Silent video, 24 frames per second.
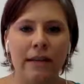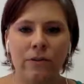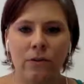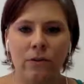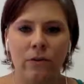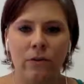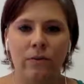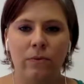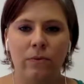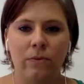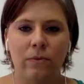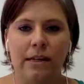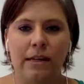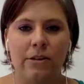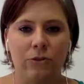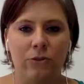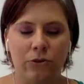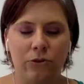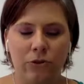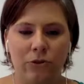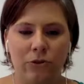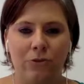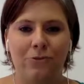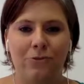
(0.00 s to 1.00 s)
we're really
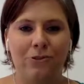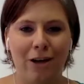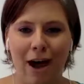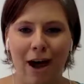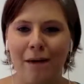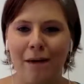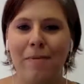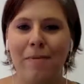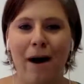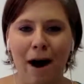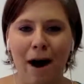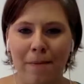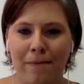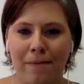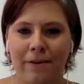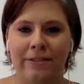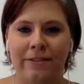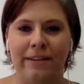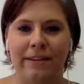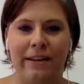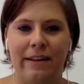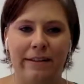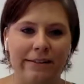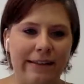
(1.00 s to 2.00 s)
true job hoppers
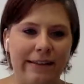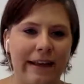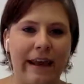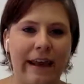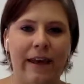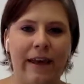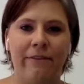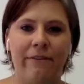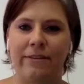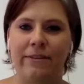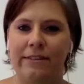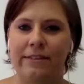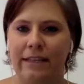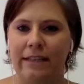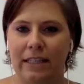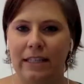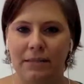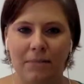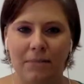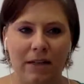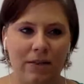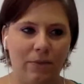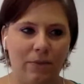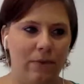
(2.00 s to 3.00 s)
and it's like every 6
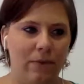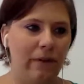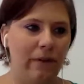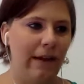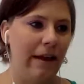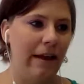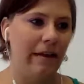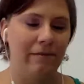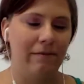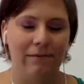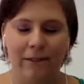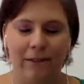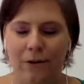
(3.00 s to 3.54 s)
months we're like